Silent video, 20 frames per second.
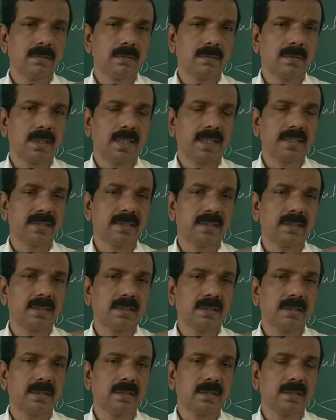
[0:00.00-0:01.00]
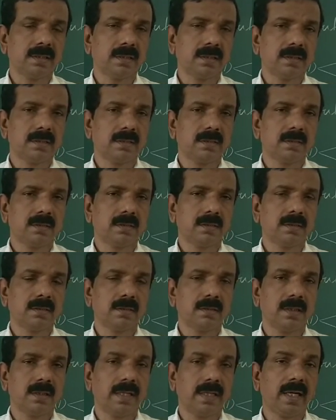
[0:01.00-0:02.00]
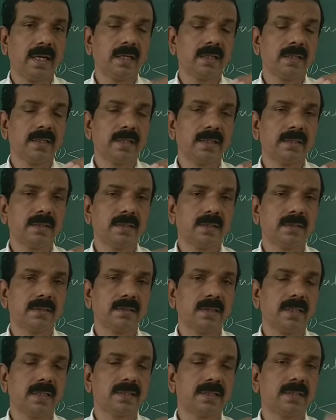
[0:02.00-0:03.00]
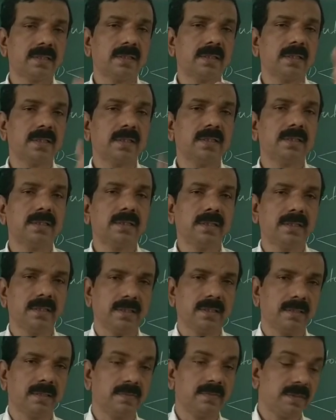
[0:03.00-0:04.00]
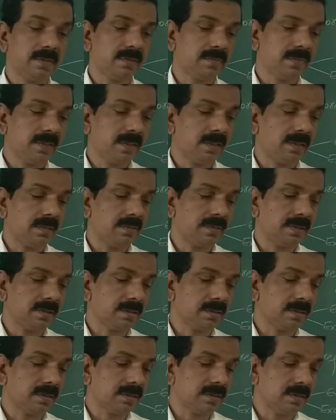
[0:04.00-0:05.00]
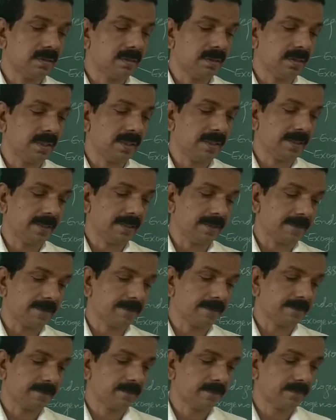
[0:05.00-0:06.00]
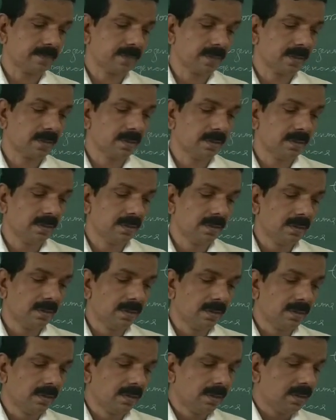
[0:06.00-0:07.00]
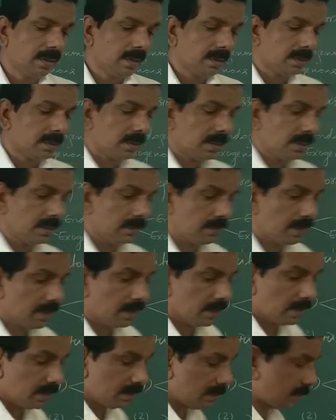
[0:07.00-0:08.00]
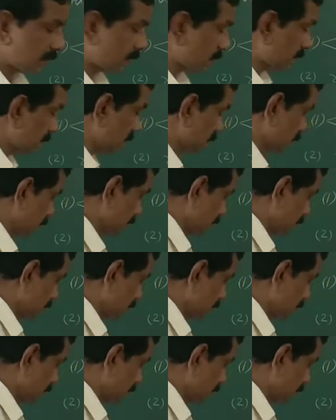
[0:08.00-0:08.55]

consulting the lag length selection criteria, which we have discussed earlier. The third one is,